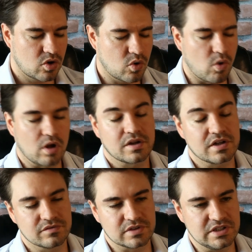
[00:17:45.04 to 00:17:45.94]
quality
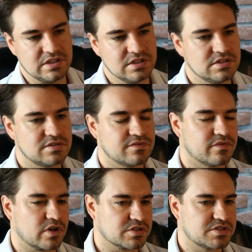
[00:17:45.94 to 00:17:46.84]
of leads
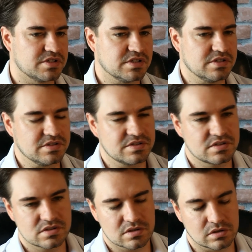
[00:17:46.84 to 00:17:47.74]

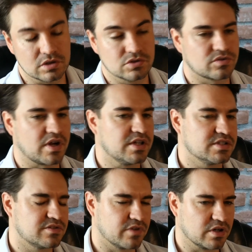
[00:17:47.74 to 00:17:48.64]
versus close
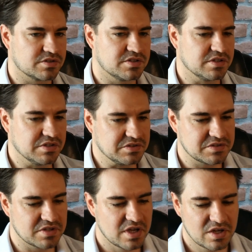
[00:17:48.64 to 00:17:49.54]
rates versus
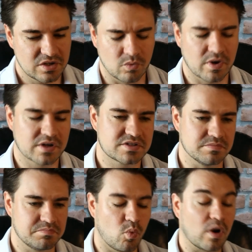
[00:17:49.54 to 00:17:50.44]

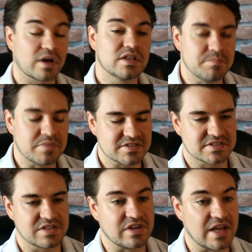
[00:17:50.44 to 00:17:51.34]
where can the
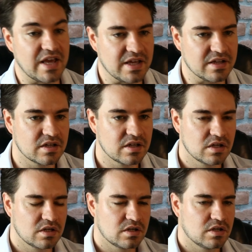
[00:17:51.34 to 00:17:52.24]
business even head?
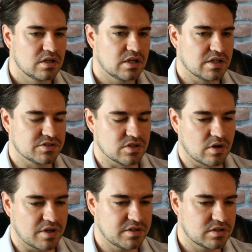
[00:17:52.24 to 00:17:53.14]
And so
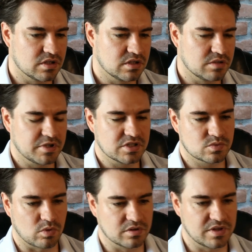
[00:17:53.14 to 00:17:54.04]
I think the biggest
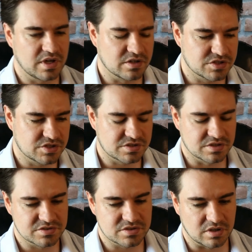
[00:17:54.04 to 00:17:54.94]
word there is just
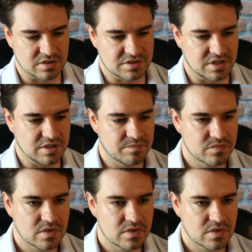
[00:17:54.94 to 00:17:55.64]
uncertainty.